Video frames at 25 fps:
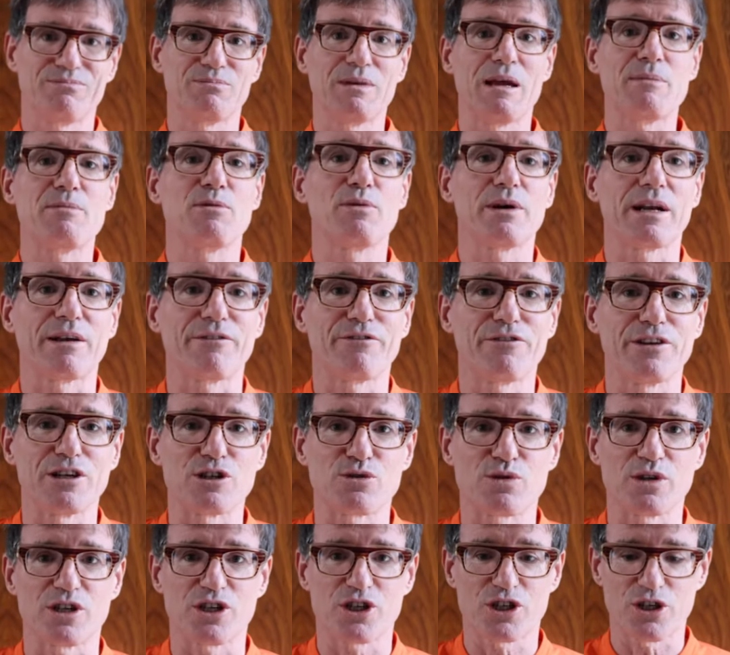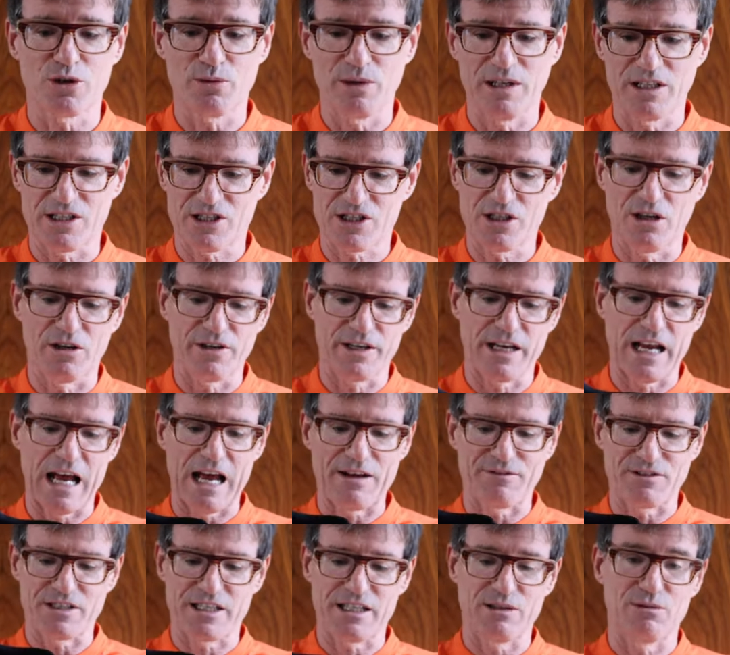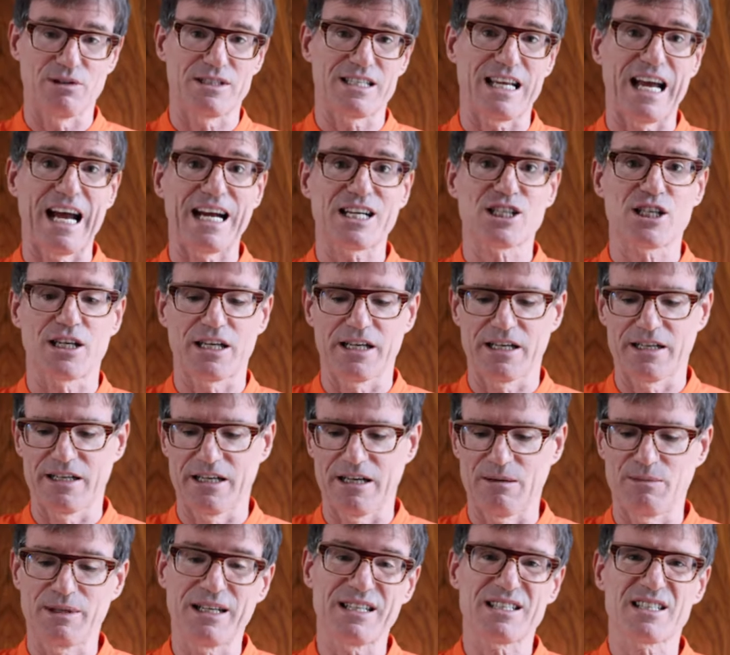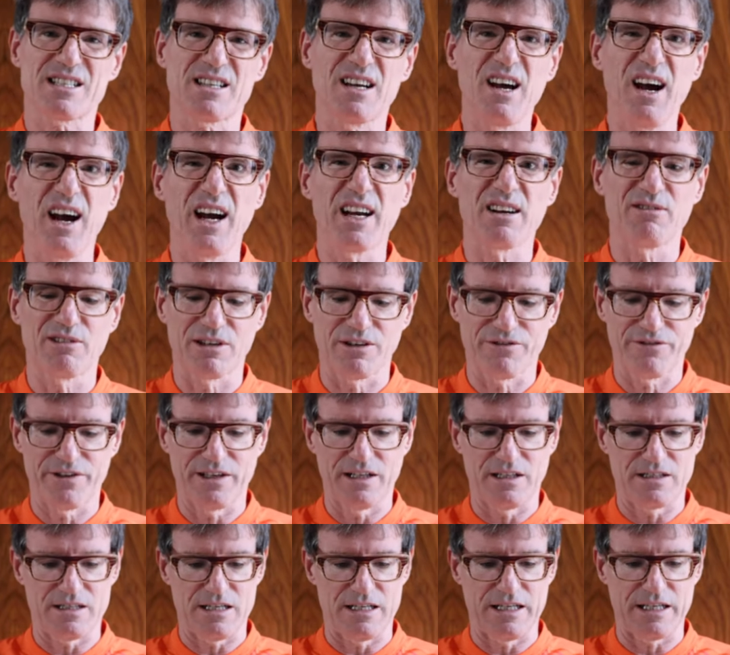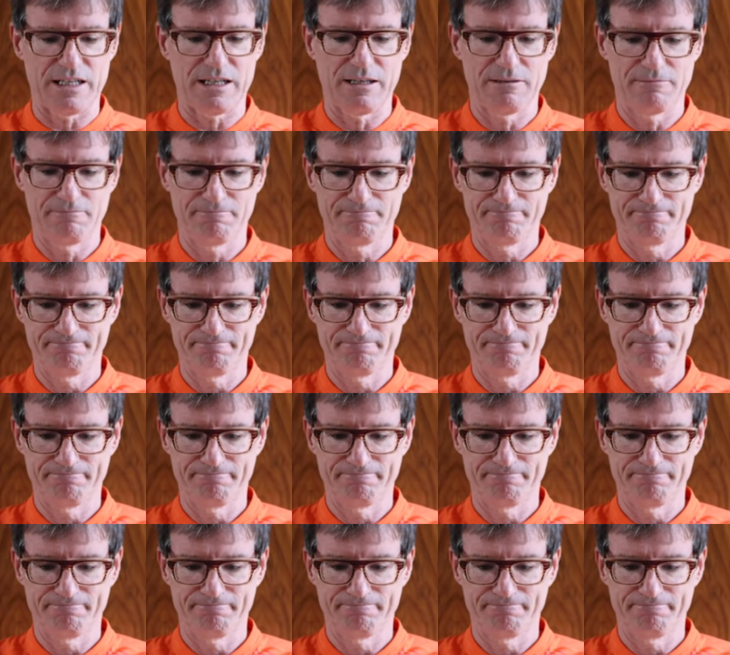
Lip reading: Maybe when I'm finished with the shoe, we'll saw it in half and see what's actually in there, but that's kind of what it feels like.